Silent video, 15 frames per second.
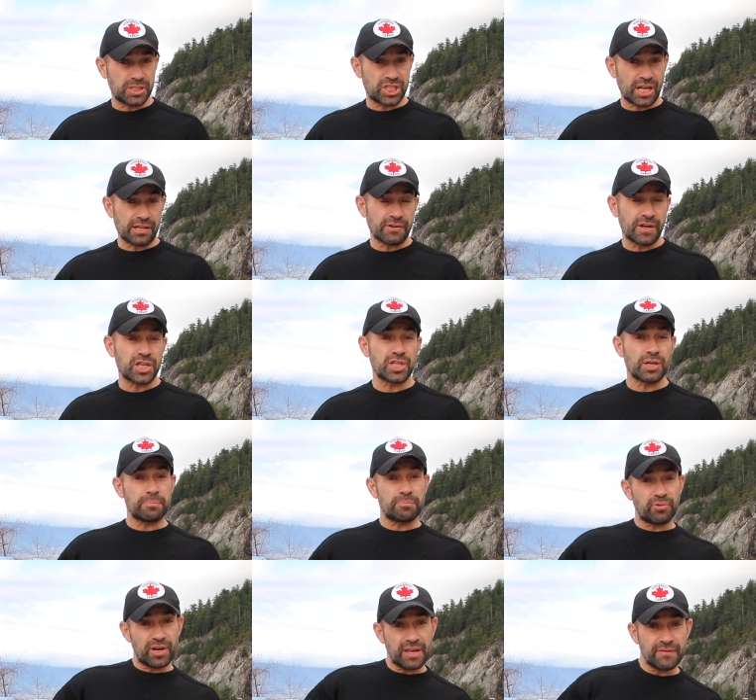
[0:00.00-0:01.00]
generation
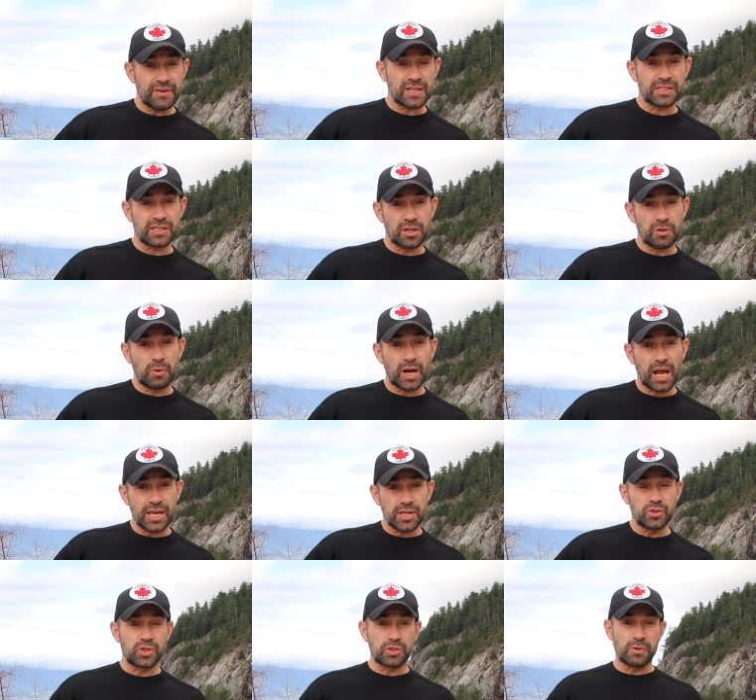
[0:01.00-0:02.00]
previous to the one I
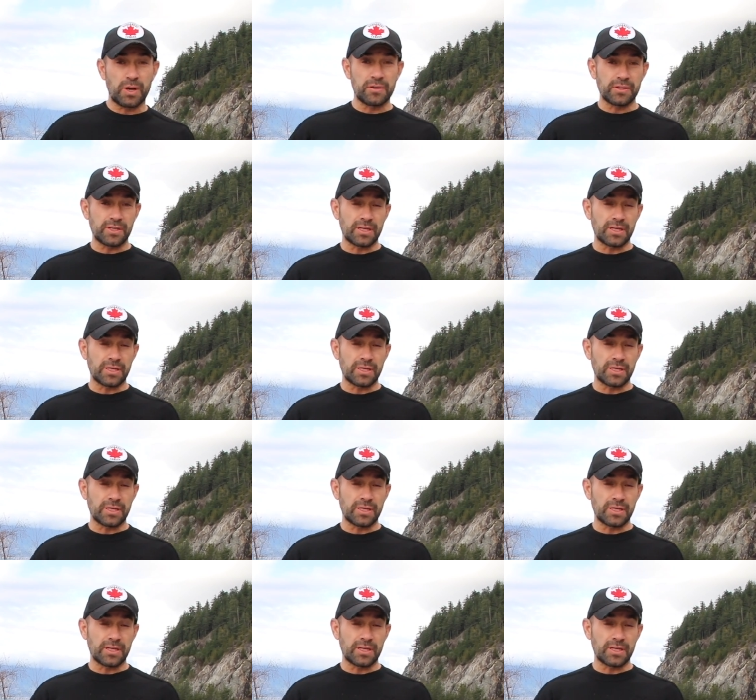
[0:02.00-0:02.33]
used to own, the